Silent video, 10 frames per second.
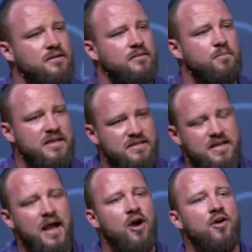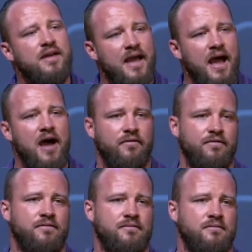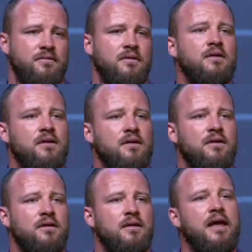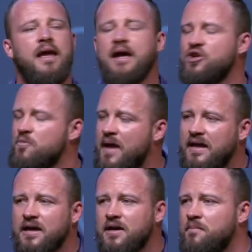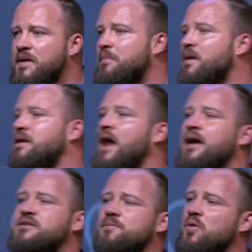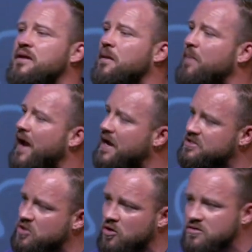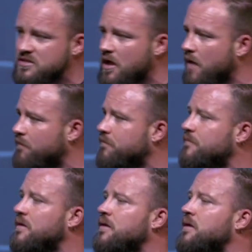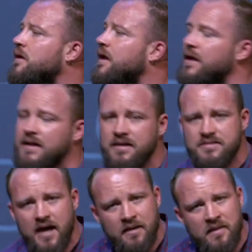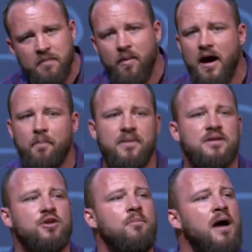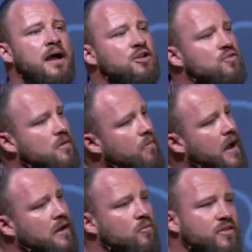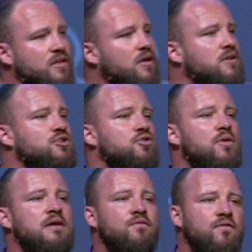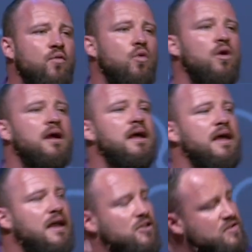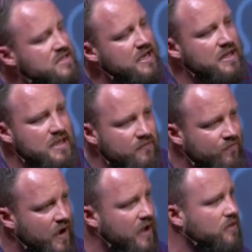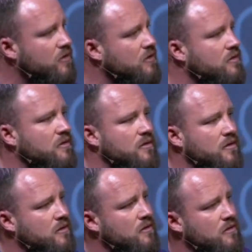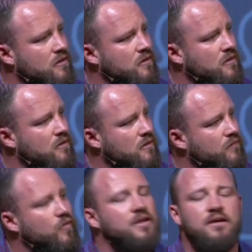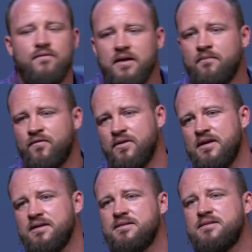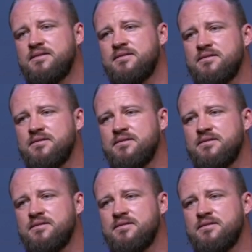because I already have." And you make a commitment not to bring the past hurts up. And anytime they pop into your mind, you combine them with the thoughts you're grateful for, and you say it again, "Father, forgive them for this,